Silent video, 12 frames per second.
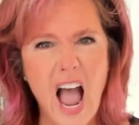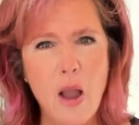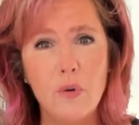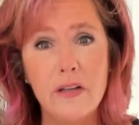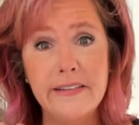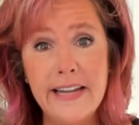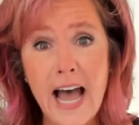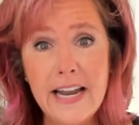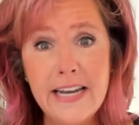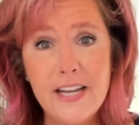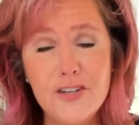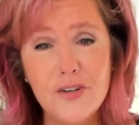I will
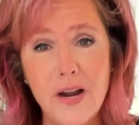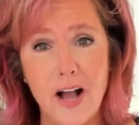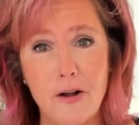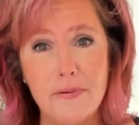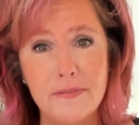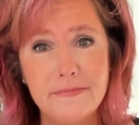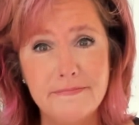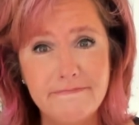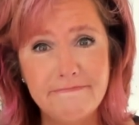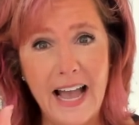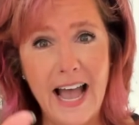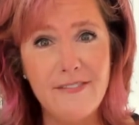not need your help.
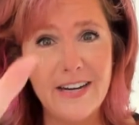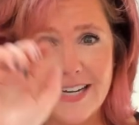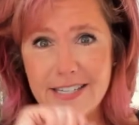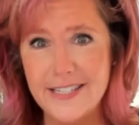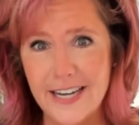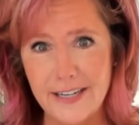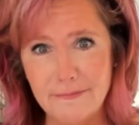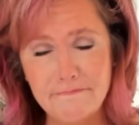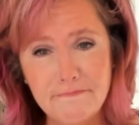Have a nice day.